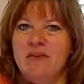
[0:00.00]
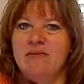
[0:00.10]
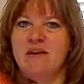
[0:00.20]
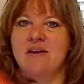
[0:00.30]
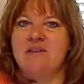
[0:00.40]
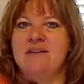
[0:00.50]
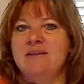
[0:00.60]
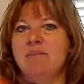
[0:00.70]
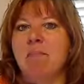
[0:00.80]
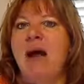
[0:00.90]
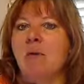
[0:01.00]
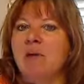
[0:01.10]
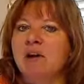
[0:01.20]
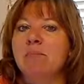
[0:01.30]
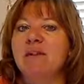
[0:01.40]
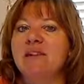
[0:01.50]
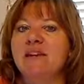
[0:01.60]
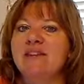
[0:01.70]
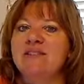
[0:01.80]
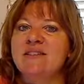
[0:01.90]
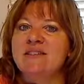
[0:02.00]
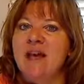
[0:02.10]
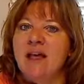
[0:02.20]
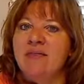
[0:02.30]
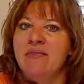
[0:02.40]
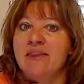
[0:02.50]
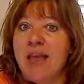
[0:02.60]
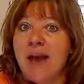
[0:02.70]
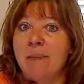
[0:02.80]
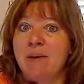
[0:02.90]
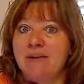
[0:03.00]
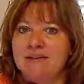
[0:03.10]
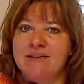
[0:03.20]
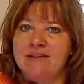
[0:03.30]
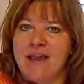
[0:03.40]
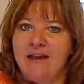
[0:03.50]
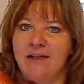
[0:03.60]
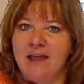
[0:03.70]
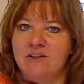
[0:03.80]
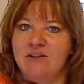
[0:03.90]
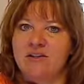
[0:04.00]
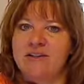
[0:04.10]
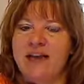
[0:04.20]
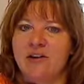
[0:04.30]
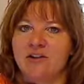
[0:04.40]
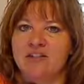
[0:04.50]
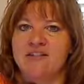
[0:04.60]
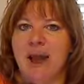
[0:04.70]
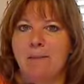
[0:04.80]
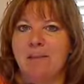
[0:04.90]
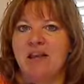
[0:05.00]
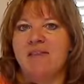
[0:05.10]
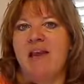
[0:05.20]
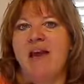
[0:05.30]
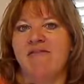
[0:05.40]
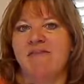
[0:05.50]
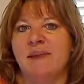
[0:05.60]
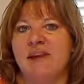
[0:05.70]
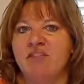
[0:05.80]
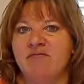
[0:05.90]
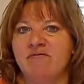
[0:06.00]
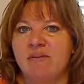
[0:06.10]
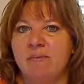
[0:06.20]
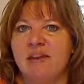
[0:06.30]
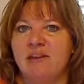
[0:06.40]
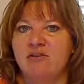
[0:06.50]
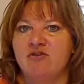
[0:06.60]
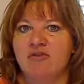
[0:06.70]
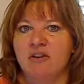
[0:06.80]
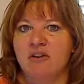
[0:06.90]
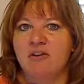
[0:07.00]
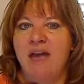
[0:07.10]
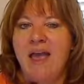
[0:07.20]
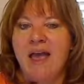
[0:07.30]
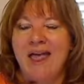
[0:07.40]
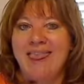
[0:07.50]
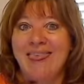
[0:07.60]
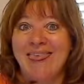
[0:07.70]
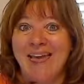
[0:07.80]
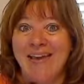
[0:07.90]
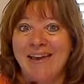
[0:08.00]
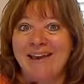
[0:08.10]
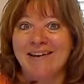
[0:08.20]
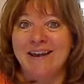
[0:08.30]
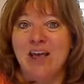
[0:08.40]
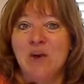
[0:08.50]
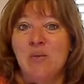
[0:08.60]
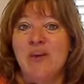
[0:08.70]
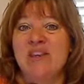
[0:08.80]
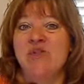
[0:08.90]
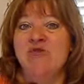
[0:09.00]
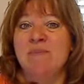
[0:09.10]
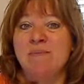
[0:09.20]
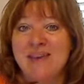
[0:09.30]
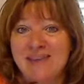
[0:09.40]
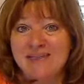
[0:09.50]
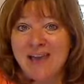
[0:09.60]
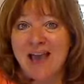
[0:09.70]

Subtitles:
the disempowering beliefs, the yeah buts and tail enders that are stopping the affirmation from being true. Then when you repeat the